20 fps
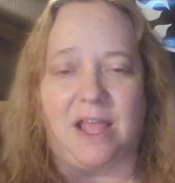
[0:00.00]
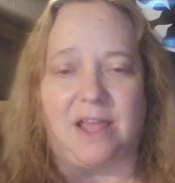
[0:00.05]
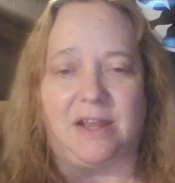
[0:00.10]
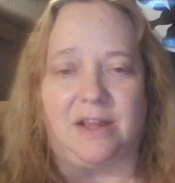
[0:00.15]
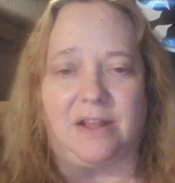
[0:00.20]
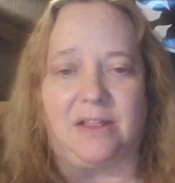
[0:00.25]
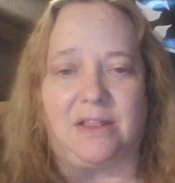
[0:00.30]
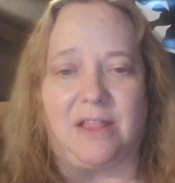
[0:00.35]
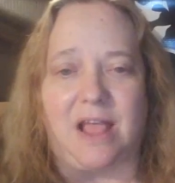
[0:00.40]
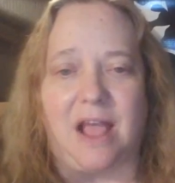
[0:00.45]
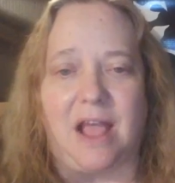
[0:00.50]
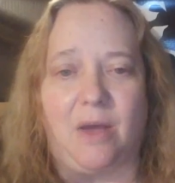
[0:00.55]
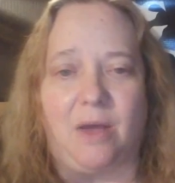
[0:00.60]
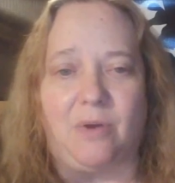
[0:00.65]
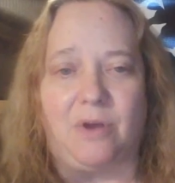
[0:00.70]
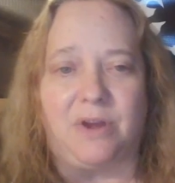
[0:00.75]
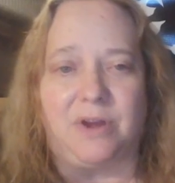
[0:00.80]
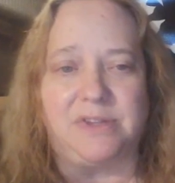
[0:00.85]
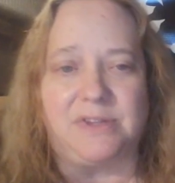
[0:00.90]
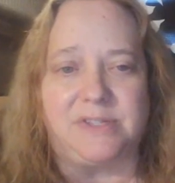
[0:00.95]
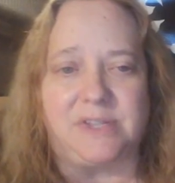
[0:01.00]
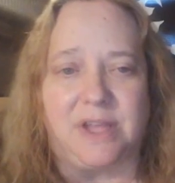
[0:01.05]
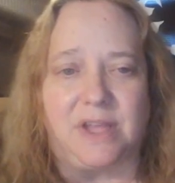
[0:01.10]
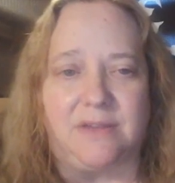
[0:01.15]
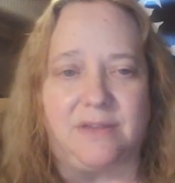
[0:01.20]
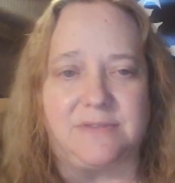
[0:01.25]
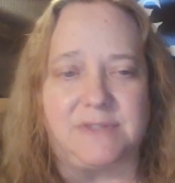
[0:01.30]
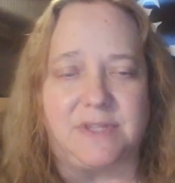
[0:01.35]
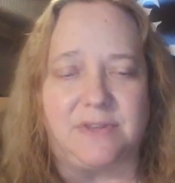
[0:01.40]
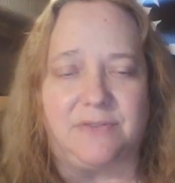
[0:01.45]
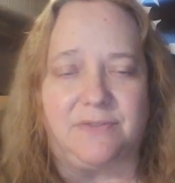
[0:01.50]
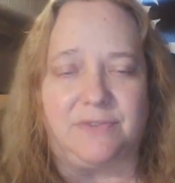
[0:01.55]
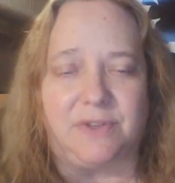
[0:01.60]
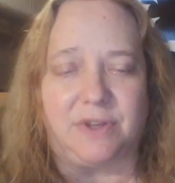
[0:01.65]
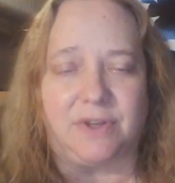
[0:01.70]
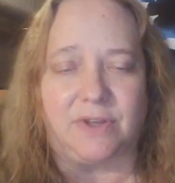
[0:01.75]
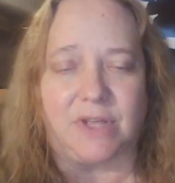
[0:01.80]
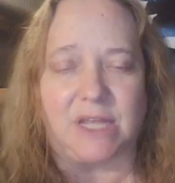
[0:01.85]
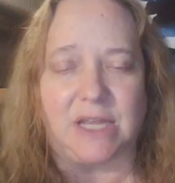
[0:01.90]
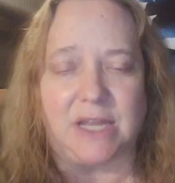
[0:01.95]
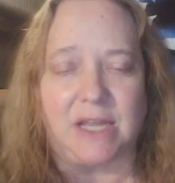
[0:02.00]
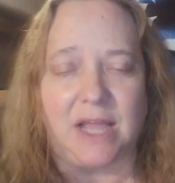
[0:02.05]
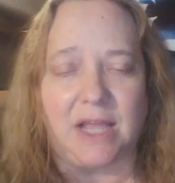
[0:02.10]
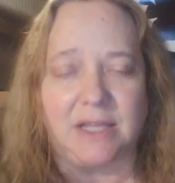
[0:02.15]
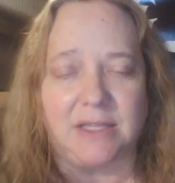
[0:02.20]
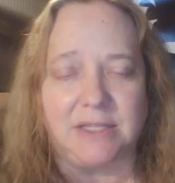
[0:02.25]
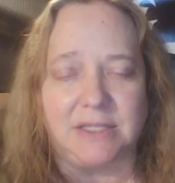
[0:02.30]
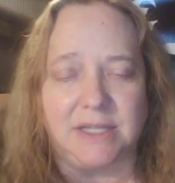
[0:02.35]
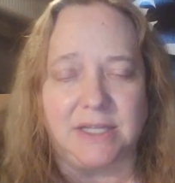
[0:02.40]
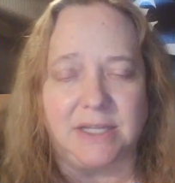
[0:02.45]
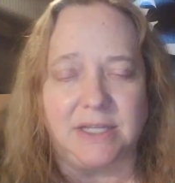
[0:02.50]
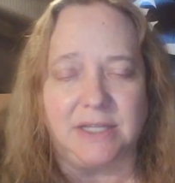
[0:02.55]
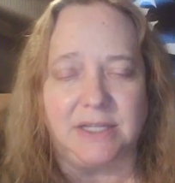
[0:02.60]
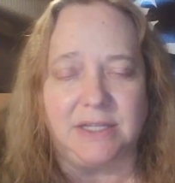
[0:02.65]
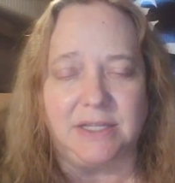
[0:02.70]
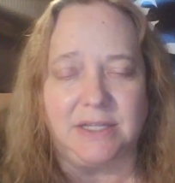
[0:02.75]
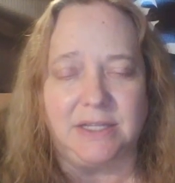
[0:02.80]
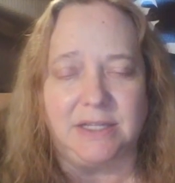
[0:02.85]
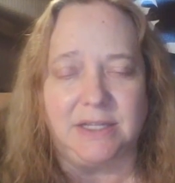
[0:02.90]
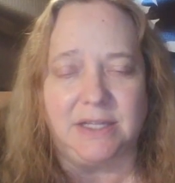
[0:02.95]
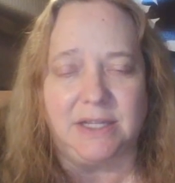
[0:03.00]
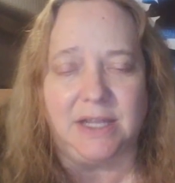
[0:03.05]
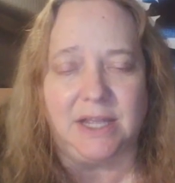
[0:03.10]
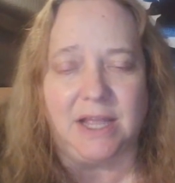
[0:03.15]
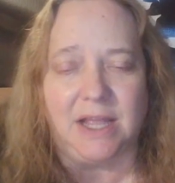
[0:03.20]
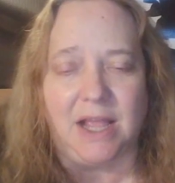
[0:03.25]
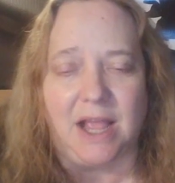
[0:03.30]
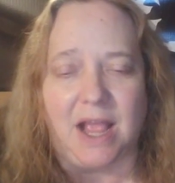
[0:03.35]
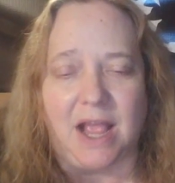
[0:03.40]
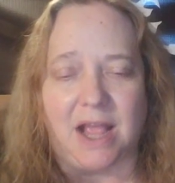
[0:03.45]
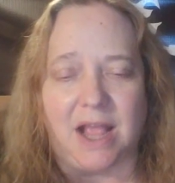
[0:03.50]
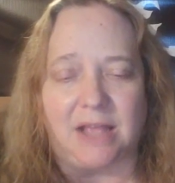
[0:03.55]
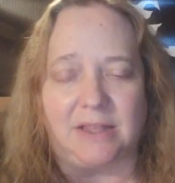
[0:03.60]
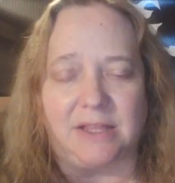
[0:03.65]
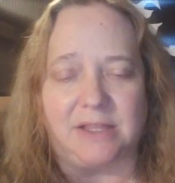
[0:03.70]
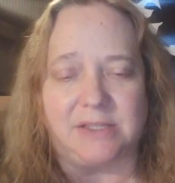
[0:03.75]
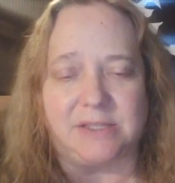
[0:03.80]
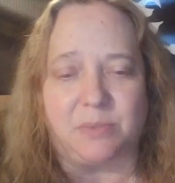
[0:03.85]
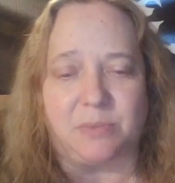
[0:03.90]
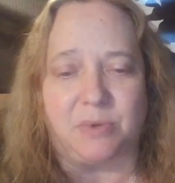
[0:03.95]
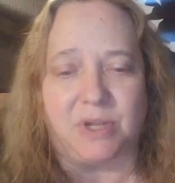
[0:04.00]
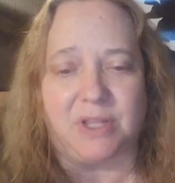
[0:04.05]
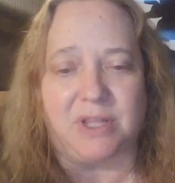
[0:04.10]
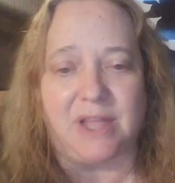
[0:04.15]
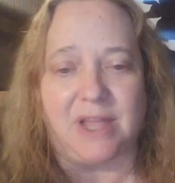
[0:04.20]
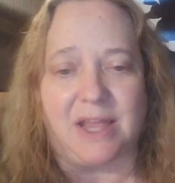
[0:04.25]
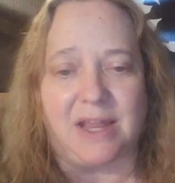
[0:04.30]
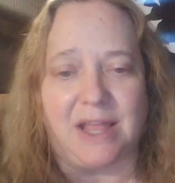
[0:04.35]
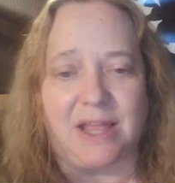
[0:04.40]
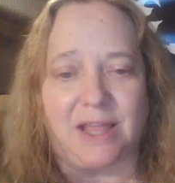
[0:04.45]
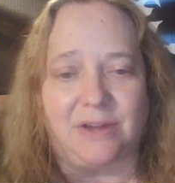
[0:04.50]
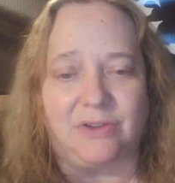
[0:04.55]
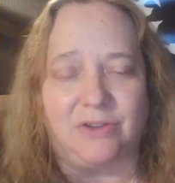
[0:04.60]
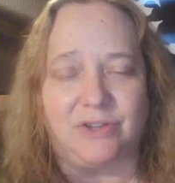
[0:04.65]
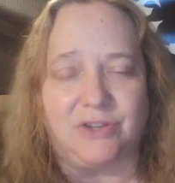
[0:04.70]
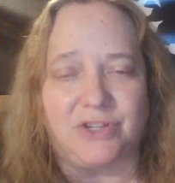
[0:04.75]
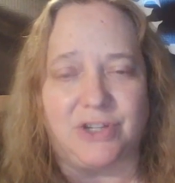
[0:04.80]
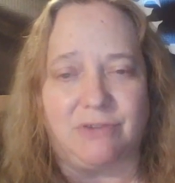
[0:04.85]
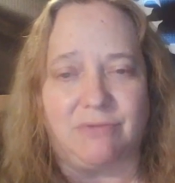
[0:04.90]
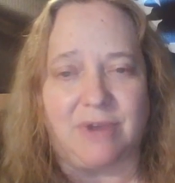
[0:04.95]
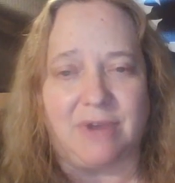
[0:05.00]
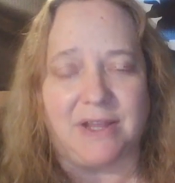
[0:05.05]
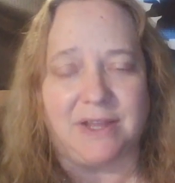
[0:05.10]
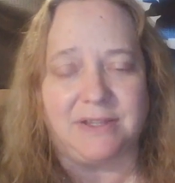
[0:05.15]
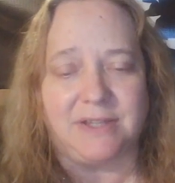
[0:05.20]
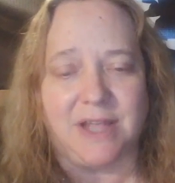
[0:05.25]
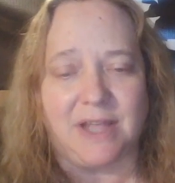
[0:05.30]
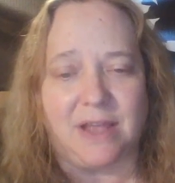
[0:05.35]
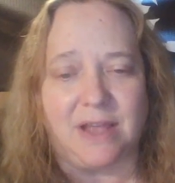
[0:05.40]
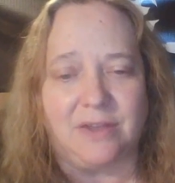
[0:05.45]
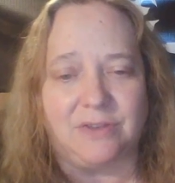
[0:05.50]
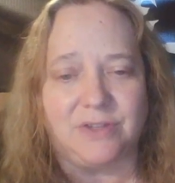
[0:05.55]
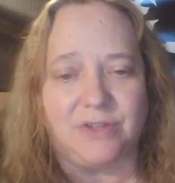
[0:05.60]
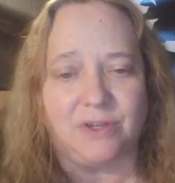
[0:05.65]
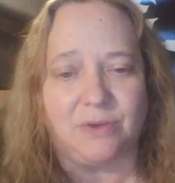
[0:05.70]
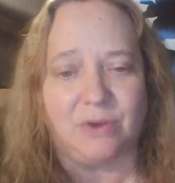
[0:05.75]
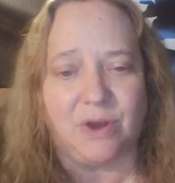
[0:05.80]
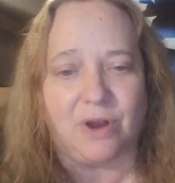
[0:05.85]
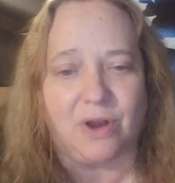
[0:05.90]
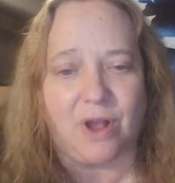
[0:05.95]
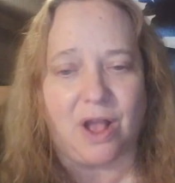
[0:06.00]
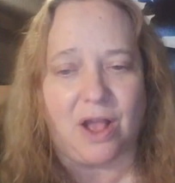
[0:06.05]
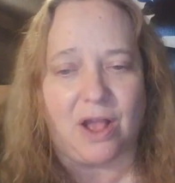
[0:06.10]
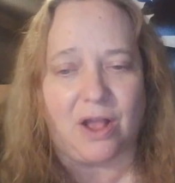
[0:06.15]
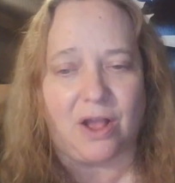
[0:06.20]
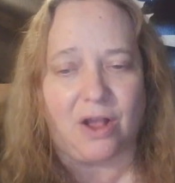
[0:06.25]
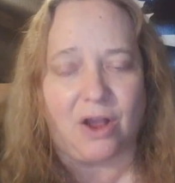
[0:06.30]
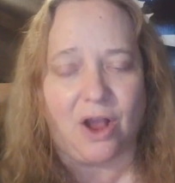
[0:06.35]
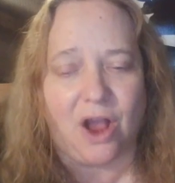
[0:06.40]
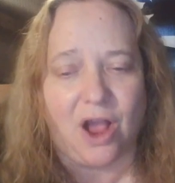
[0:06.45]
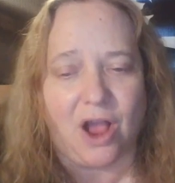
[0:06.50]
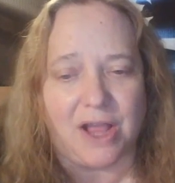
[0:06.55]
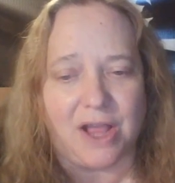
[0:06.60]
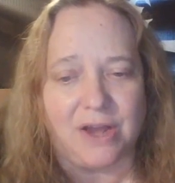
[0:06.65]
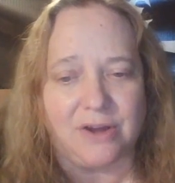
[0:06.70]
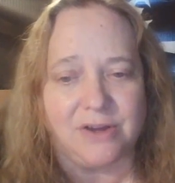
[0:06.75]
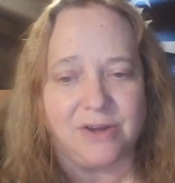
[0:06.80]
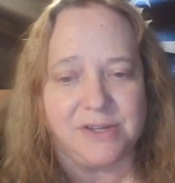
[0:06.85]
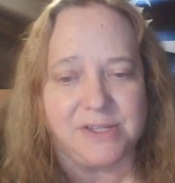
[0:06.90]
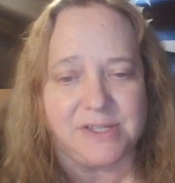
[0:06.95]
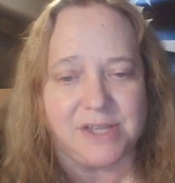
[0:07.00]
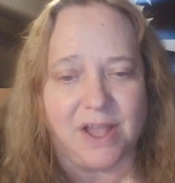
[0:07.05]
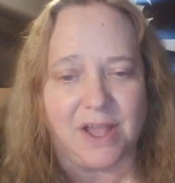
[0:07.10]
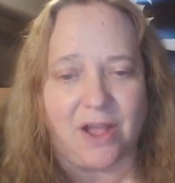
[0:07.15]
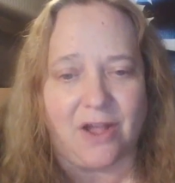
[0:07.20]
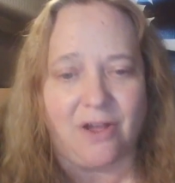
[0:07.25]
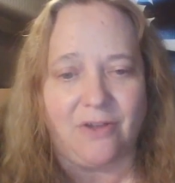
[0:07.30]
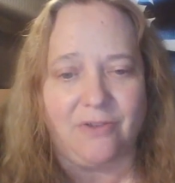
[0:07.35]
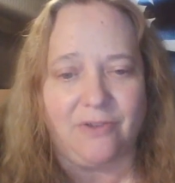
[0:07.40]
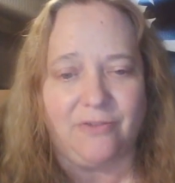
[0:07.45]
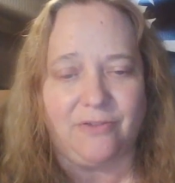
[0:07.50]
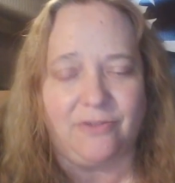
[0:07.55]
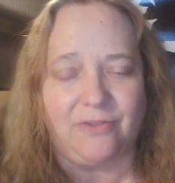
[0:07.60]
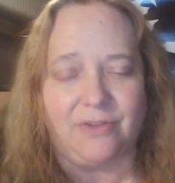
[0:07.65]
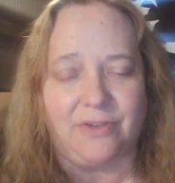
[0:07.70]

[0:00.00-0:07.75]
and allow ourselves to feel connected and let's bring that energy right down to our, our higher self.